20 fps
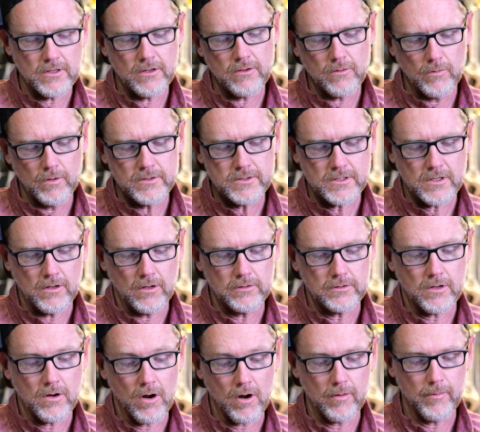other ones
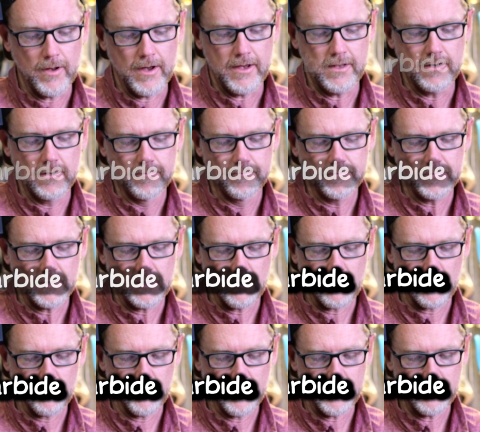called carbide.
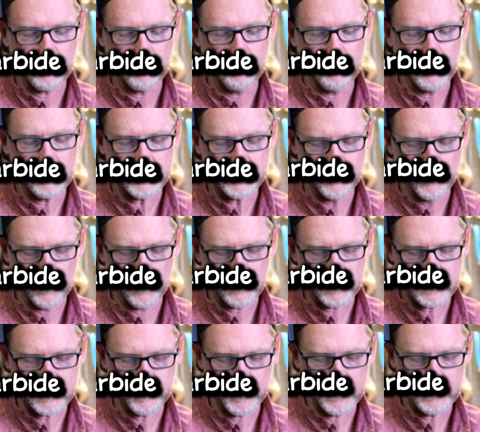Carbide are much more
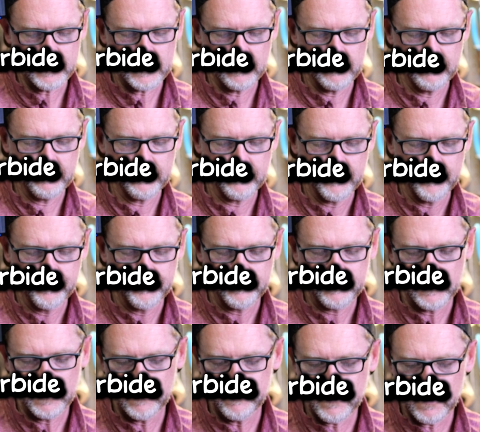expensive. They've